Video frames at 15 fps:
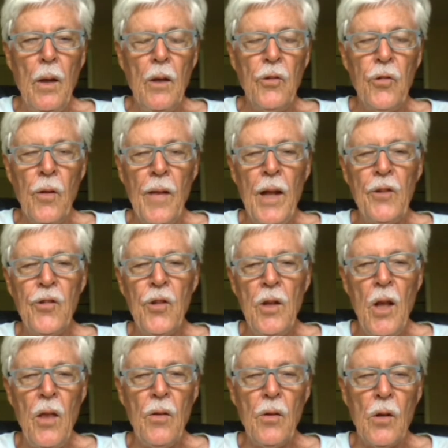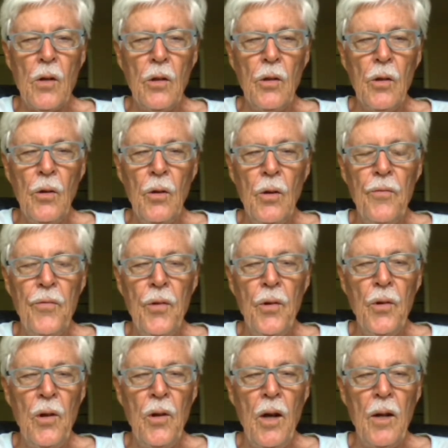So that's another clue. If
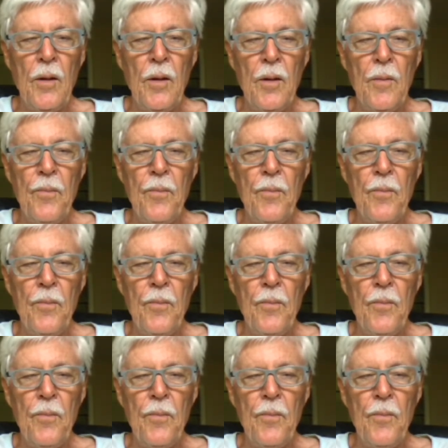you're not,